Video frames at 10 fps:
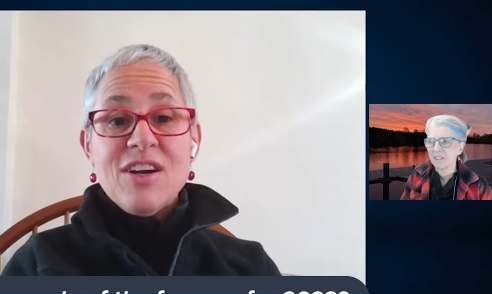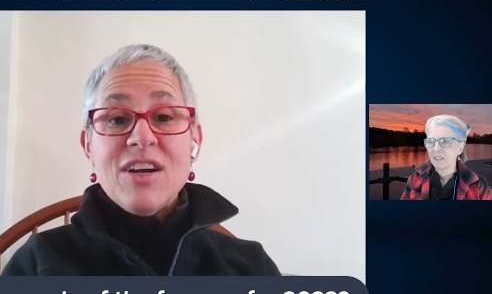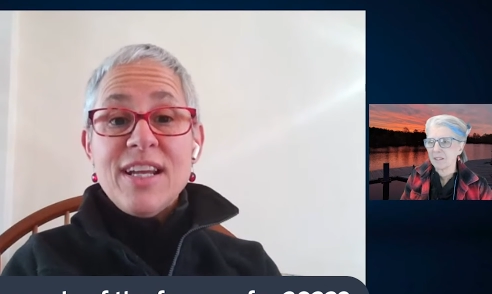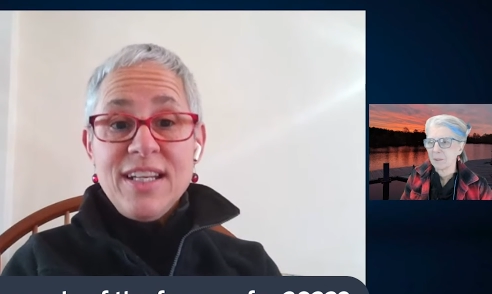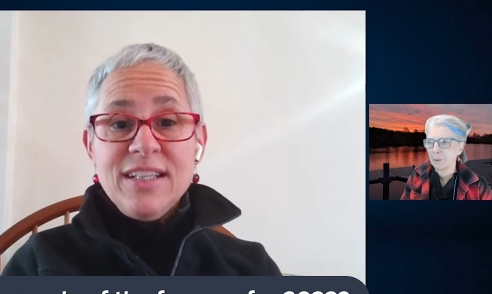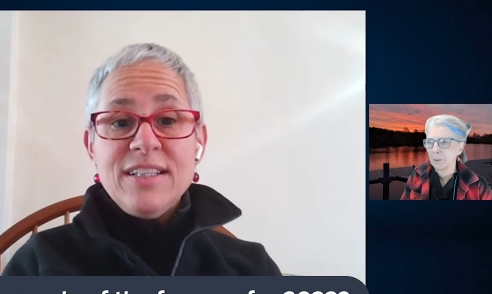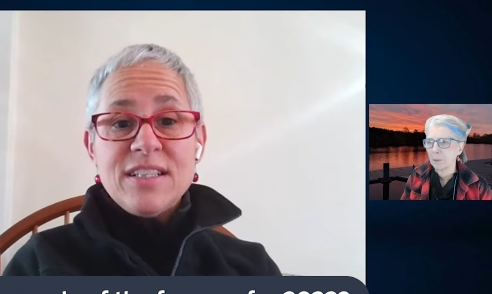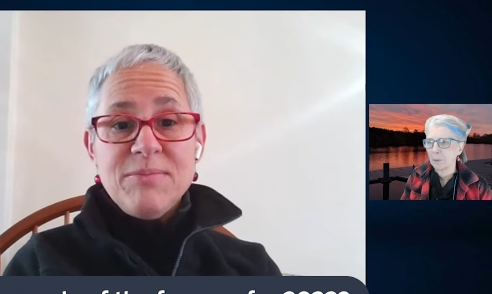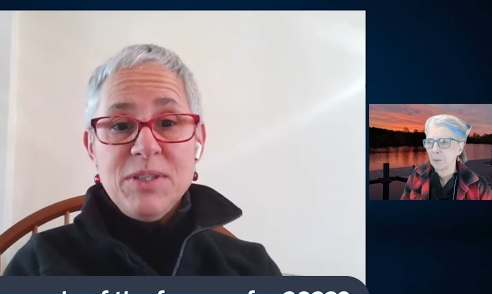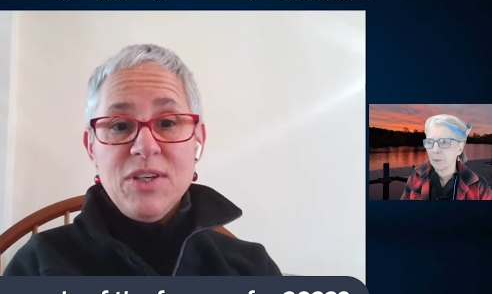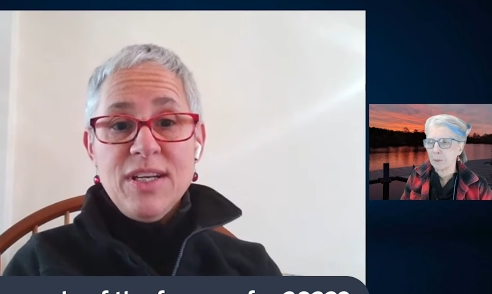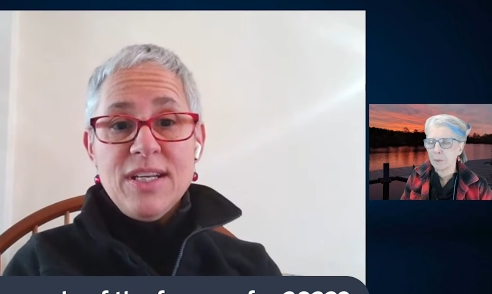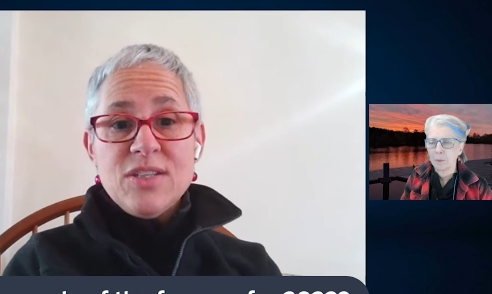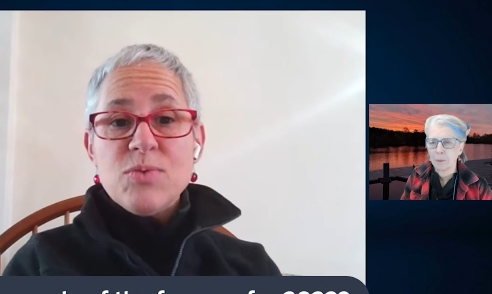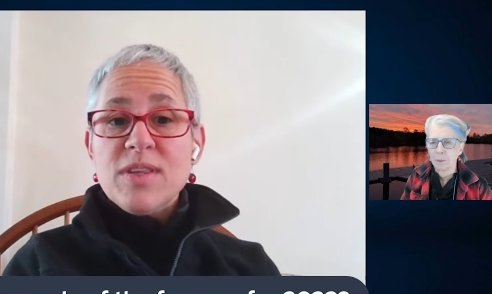Speaker 1: in our inland
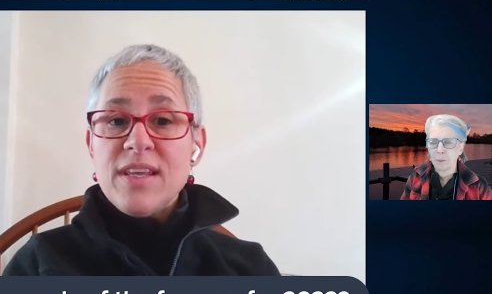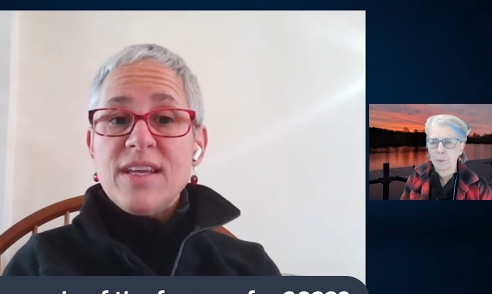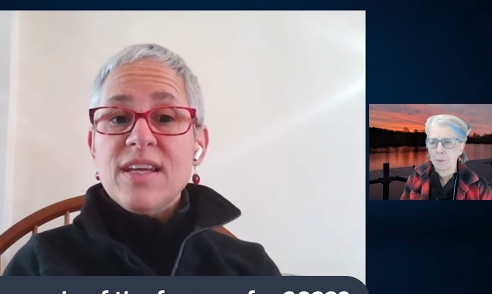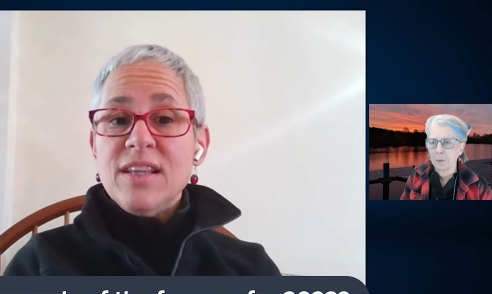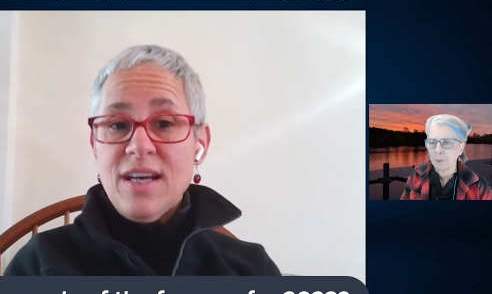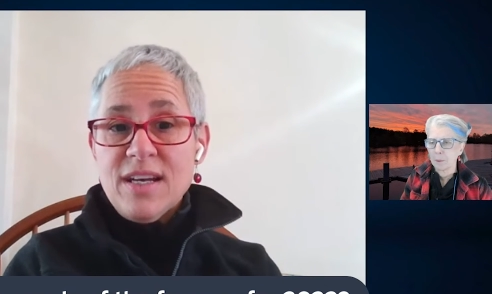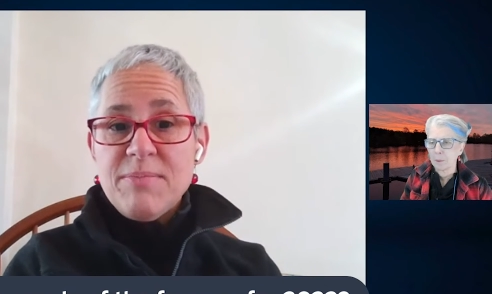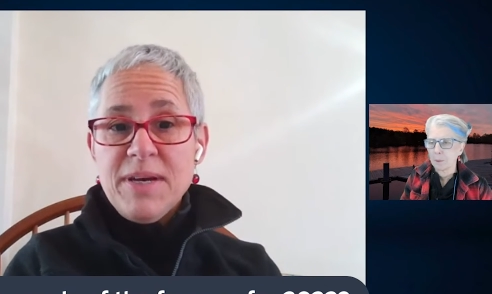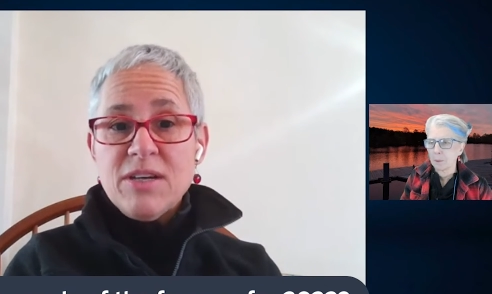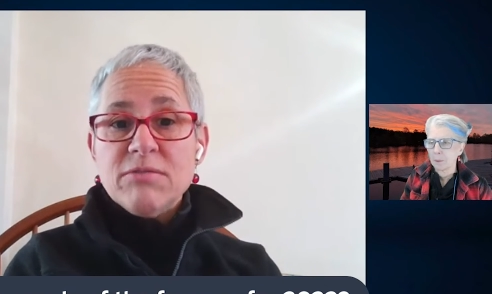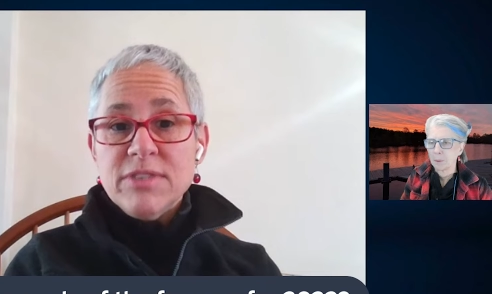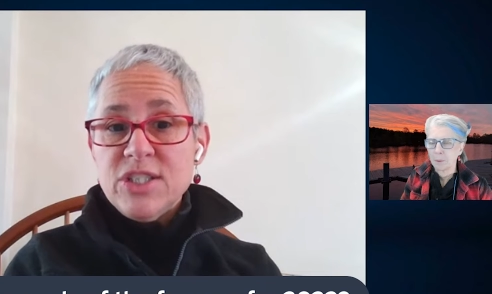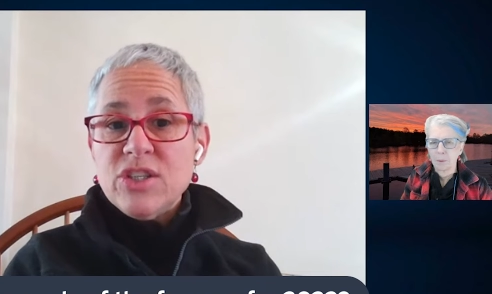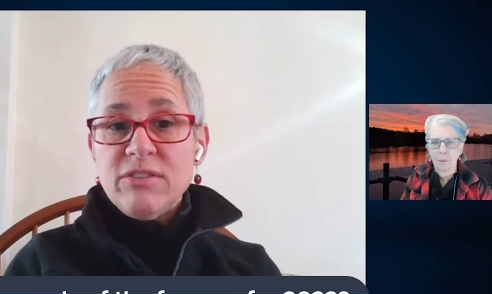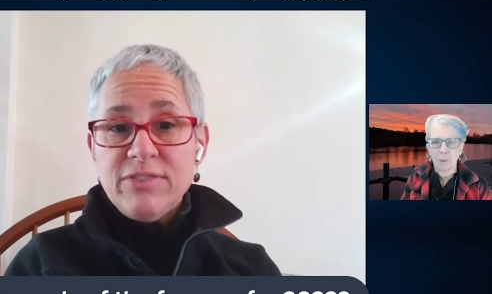communities, we're thinking a lot about
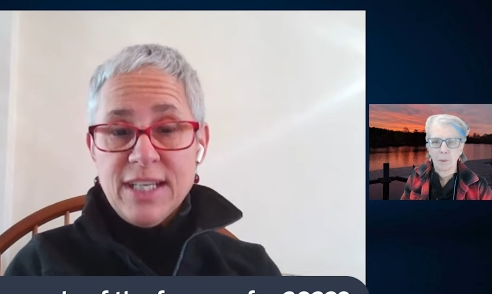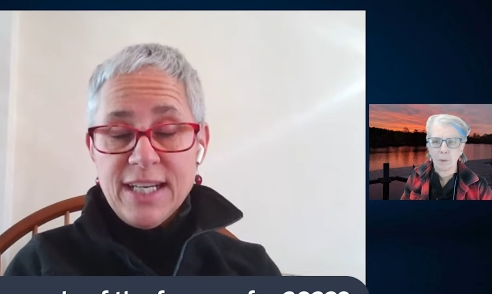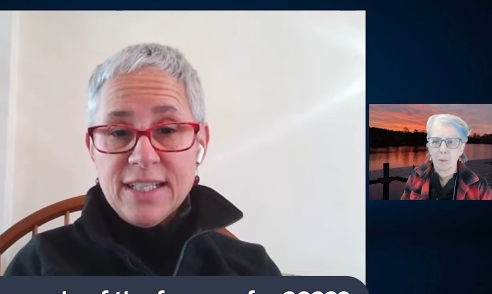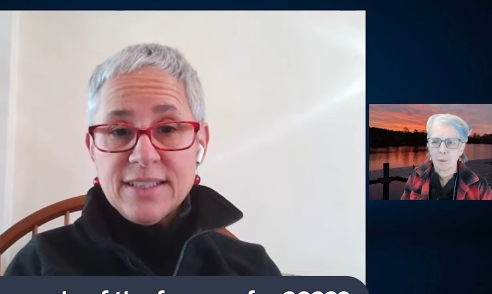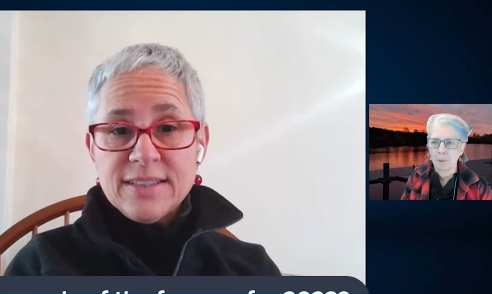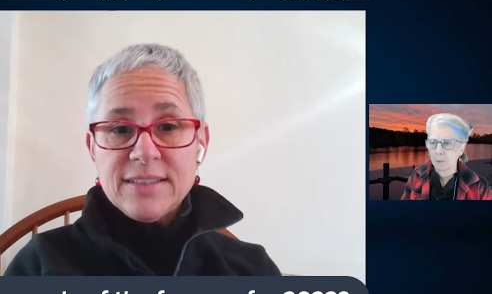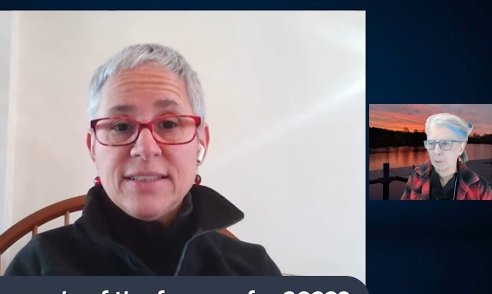regional flooding